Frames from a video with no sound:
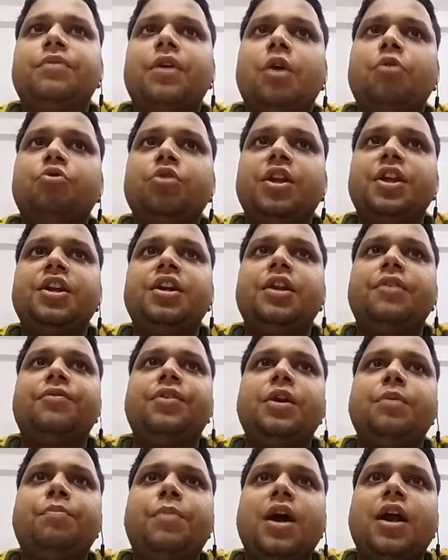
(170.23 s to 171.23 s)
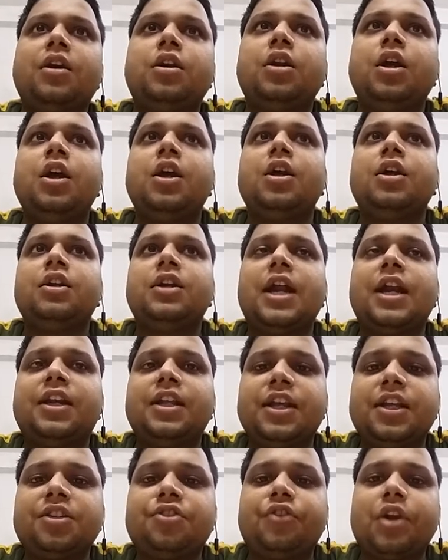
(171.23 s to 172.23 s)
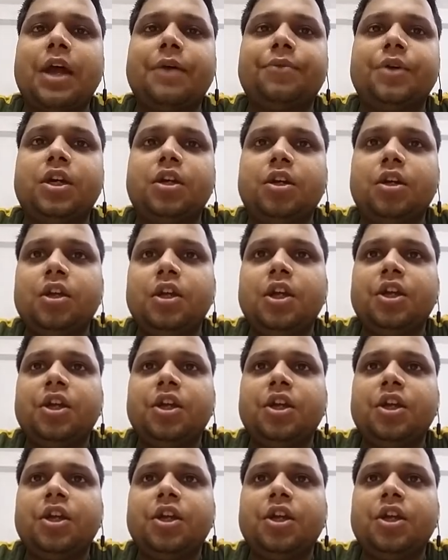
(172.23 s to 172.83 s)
found in different parts that he has travelled.